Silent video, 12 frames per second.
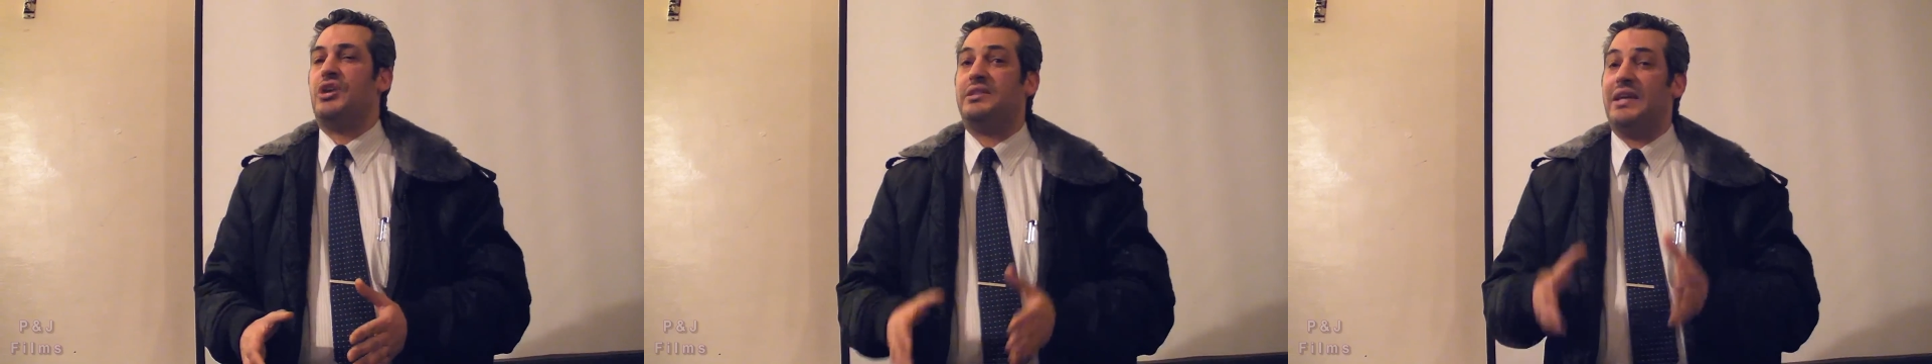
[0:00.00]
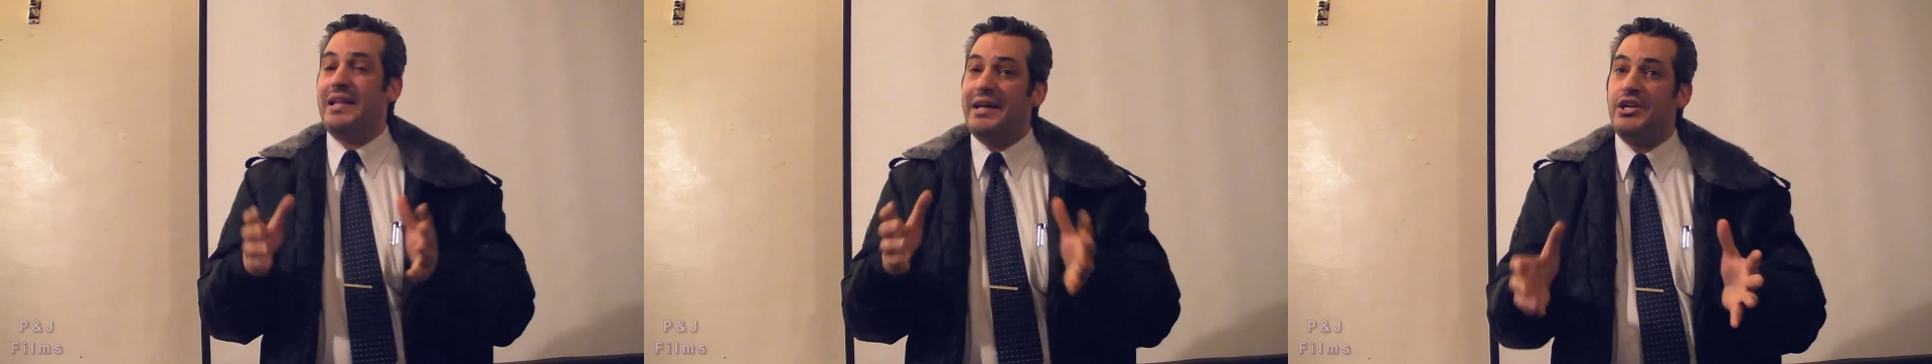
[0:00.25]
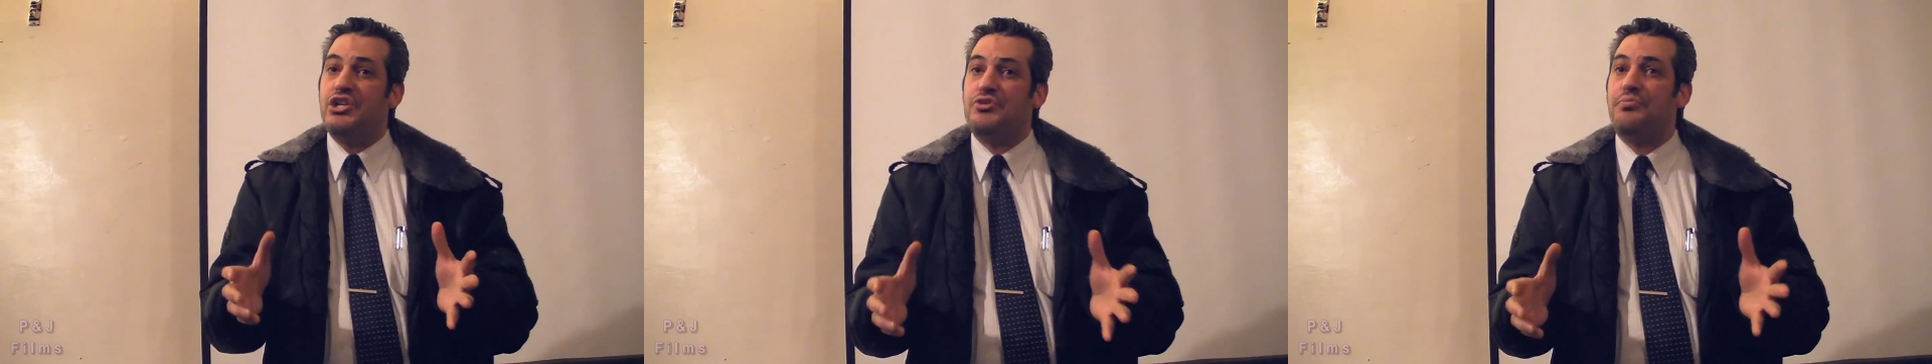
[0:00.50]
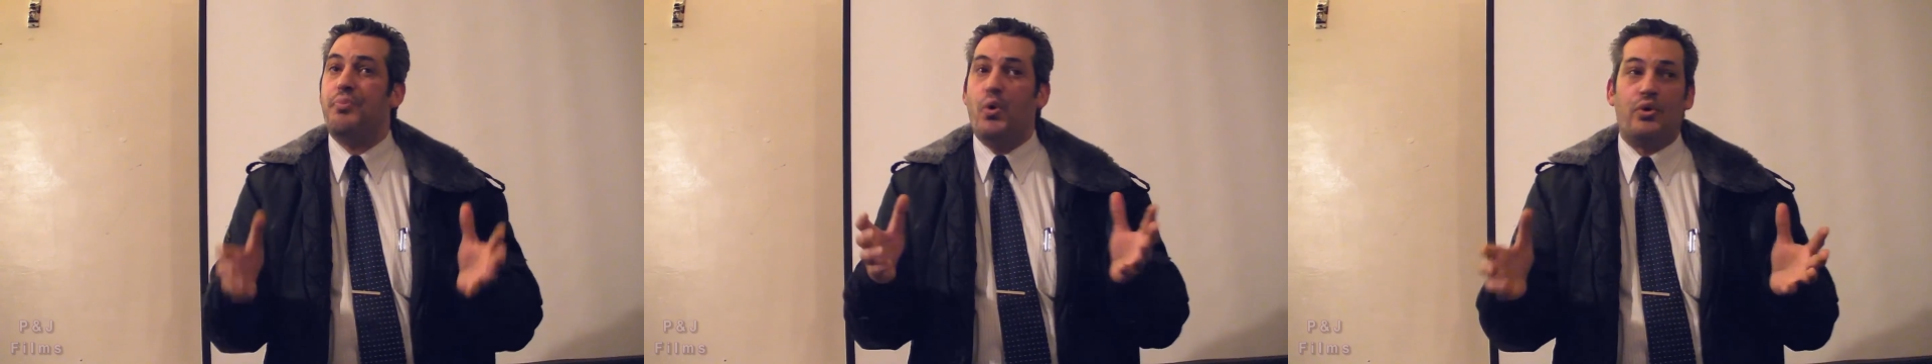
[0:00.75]
And Al
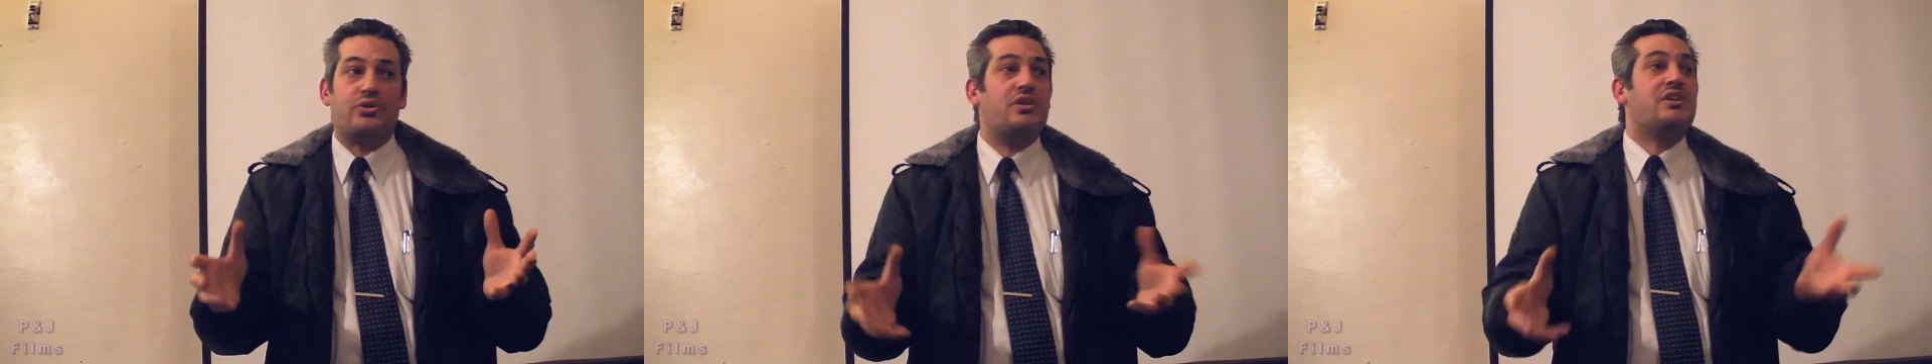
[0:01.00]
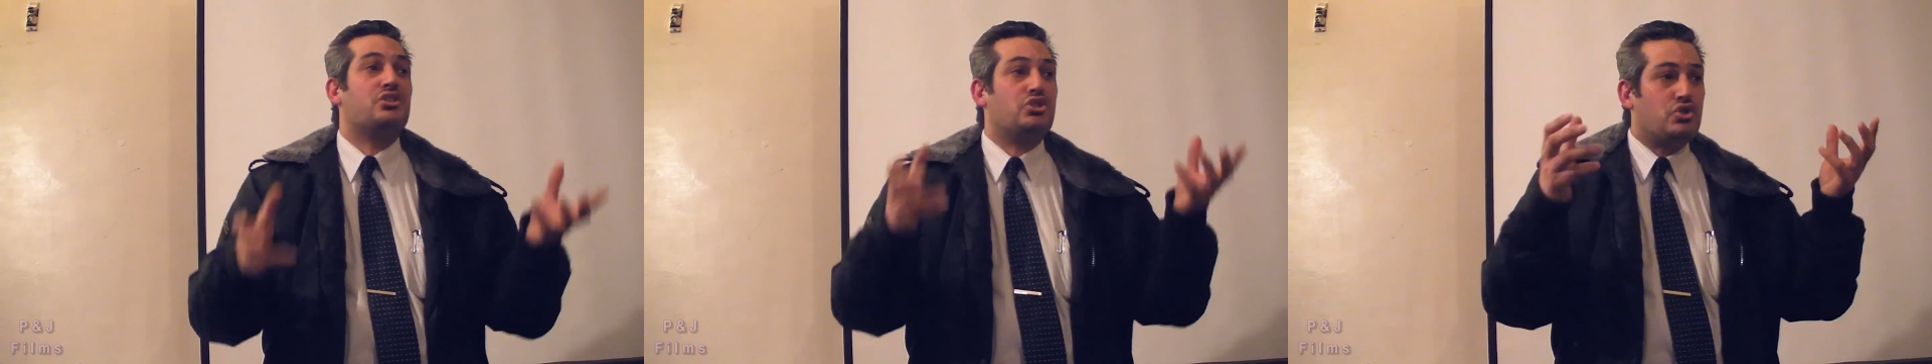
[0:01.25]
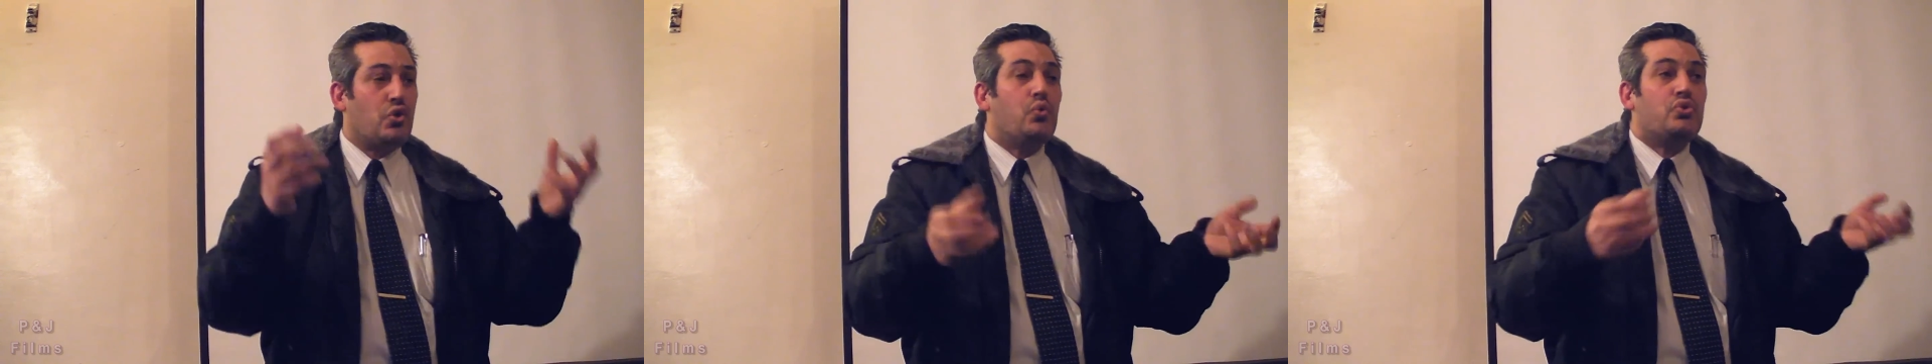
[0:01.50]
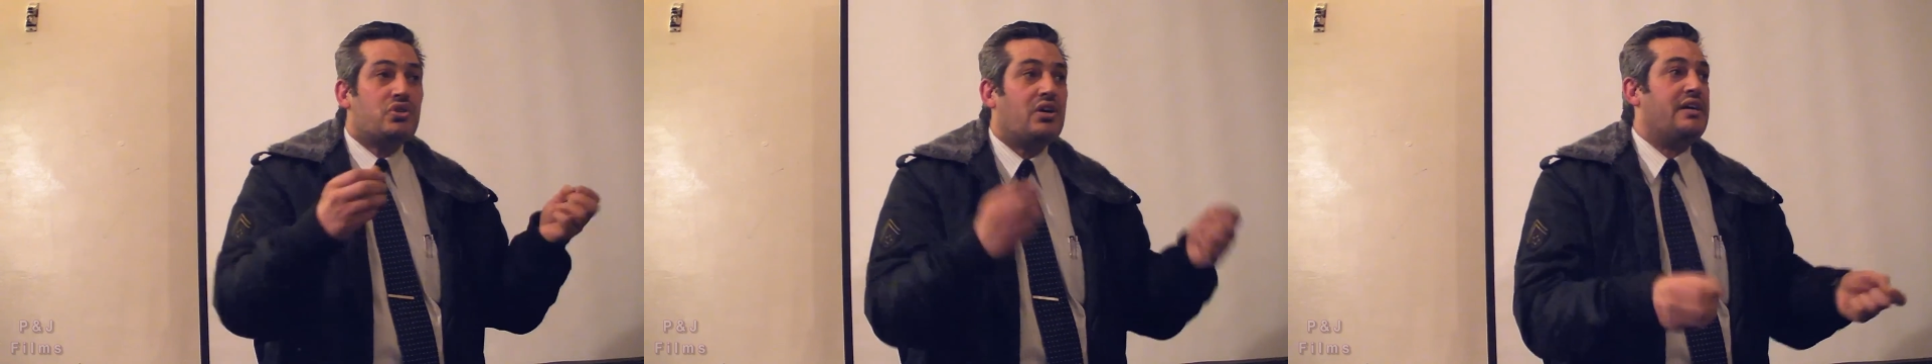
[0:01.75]
Arish port is so
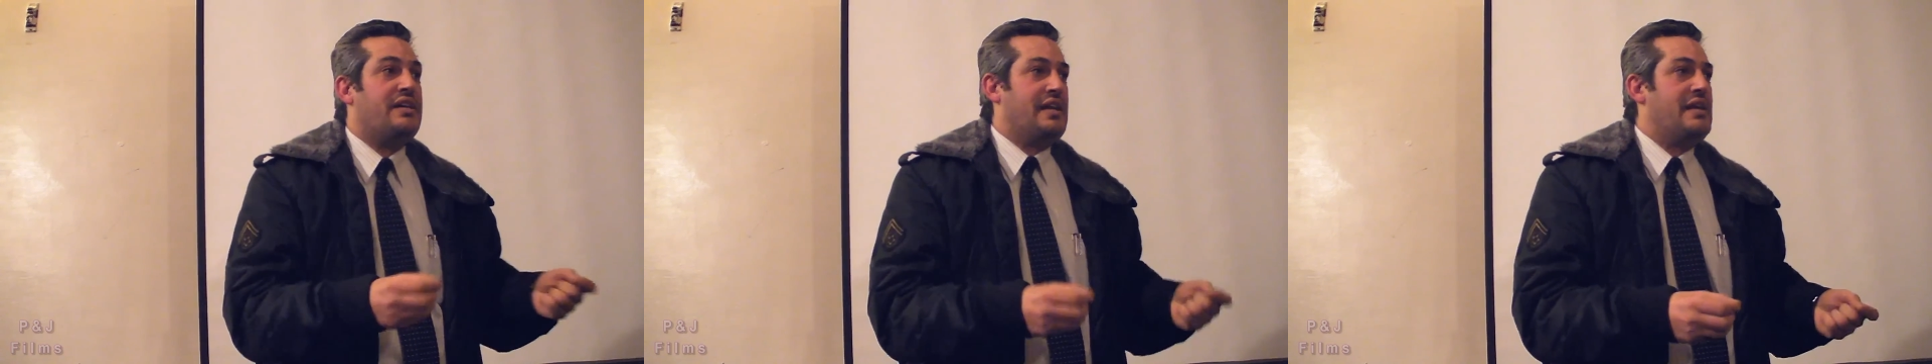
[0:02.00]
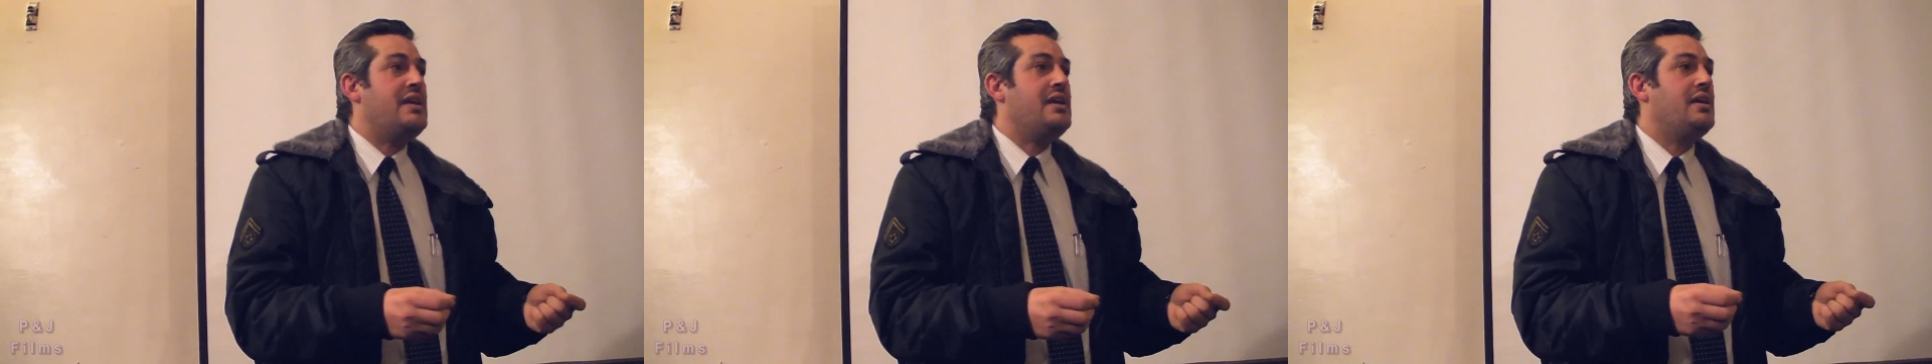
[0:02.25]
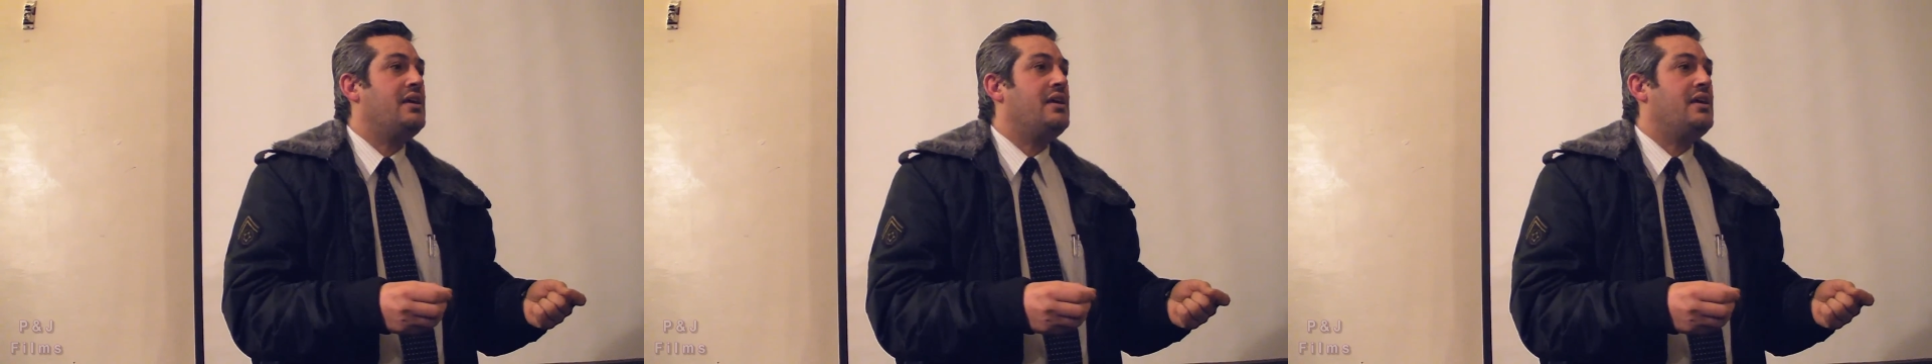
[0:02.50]
tiny,